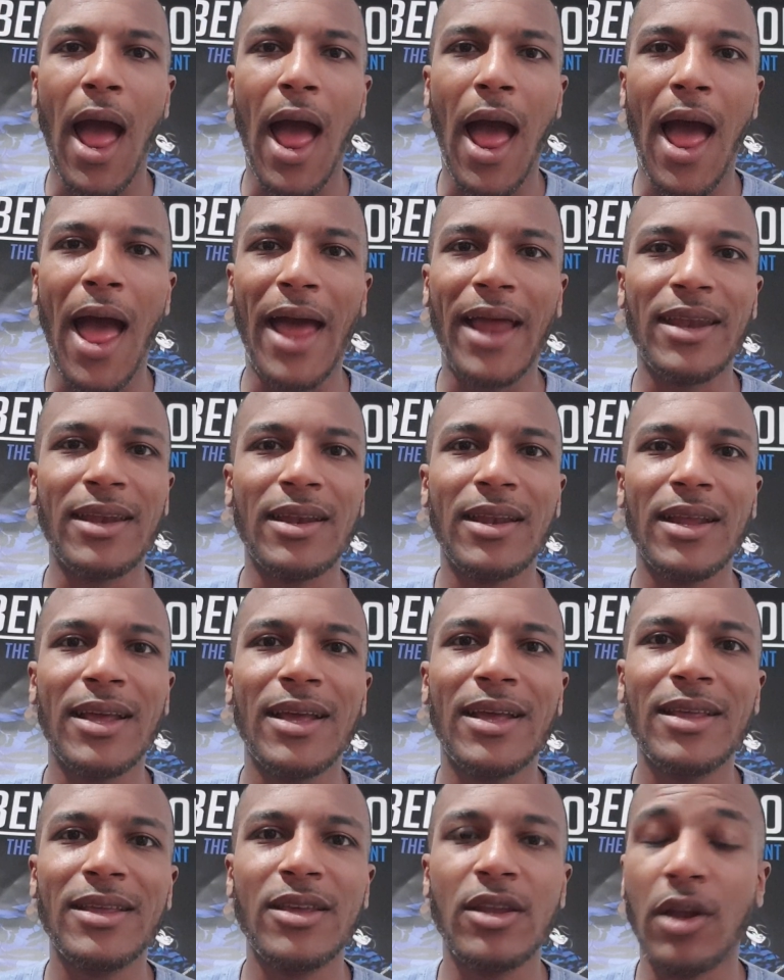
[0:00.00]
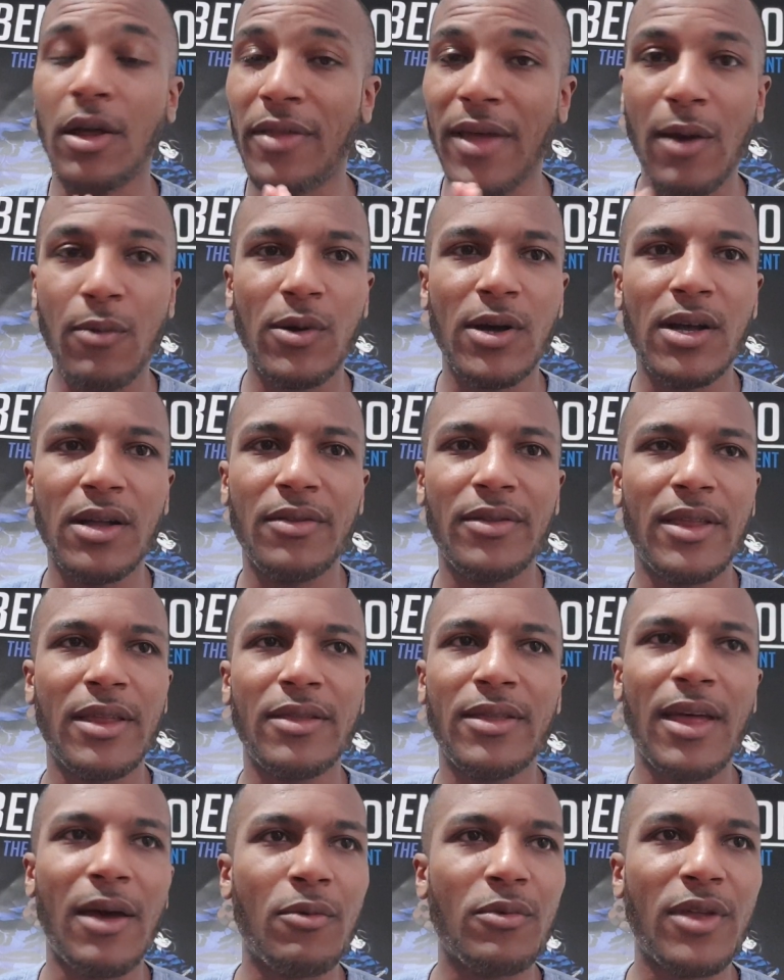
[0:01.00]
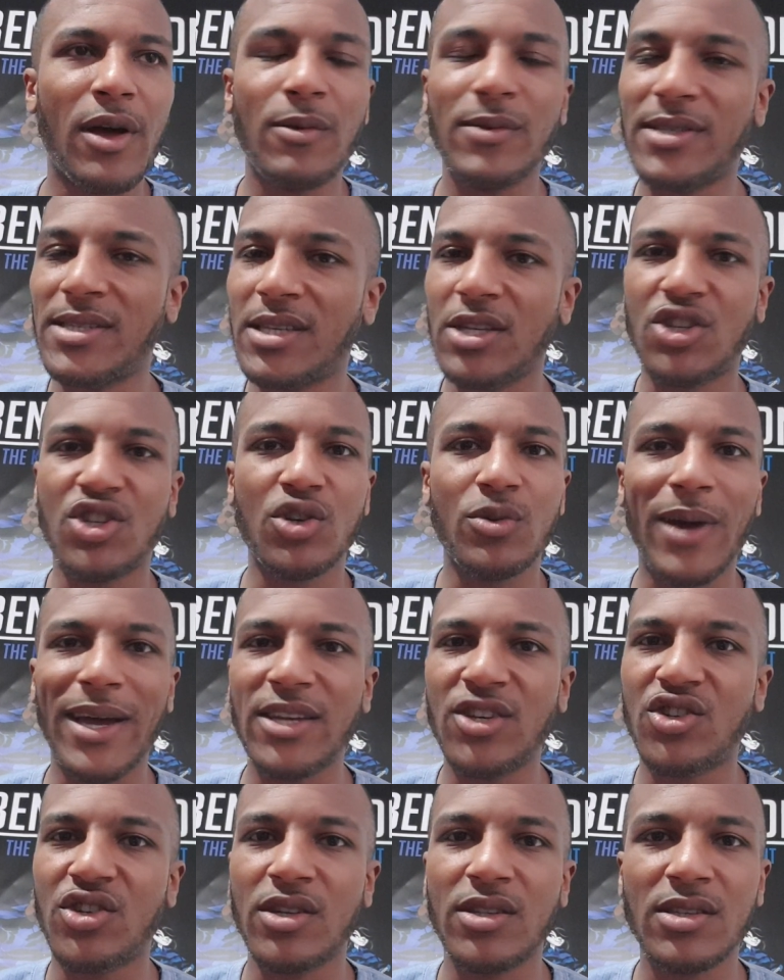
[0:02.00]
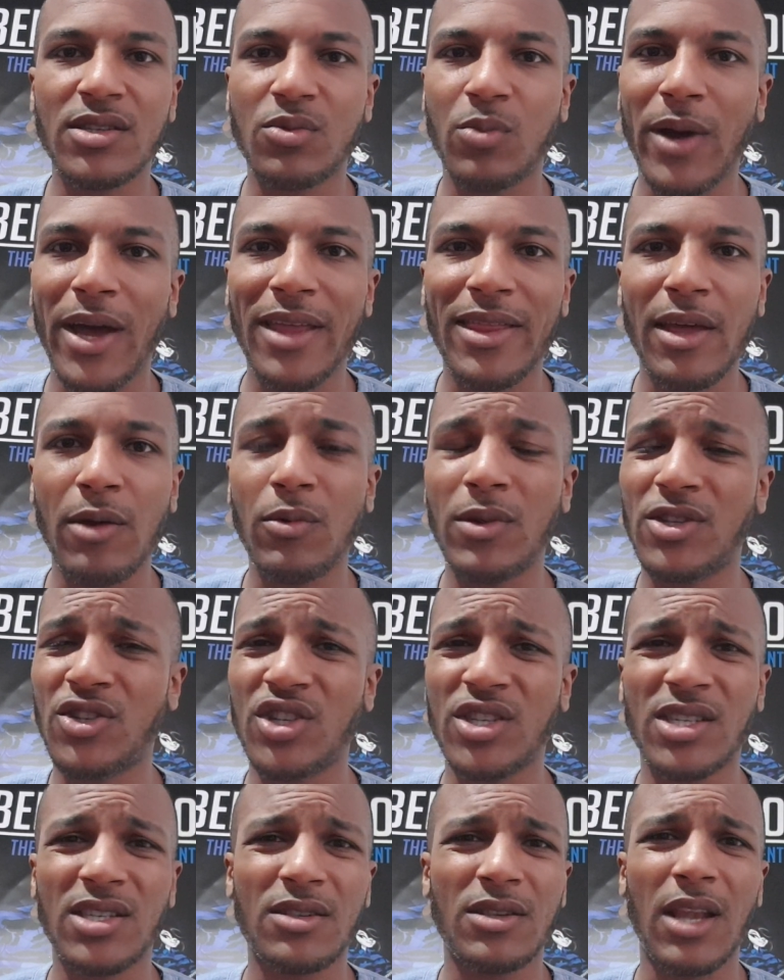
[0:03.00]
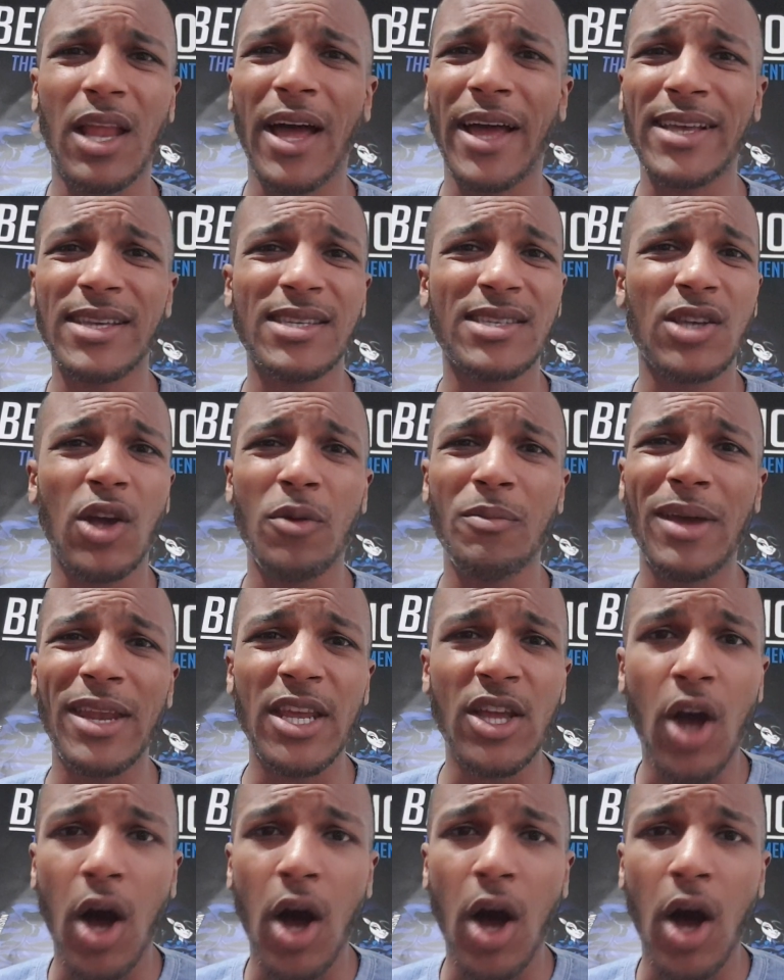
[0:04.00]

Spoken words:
And you know, there were situations where there were just like so many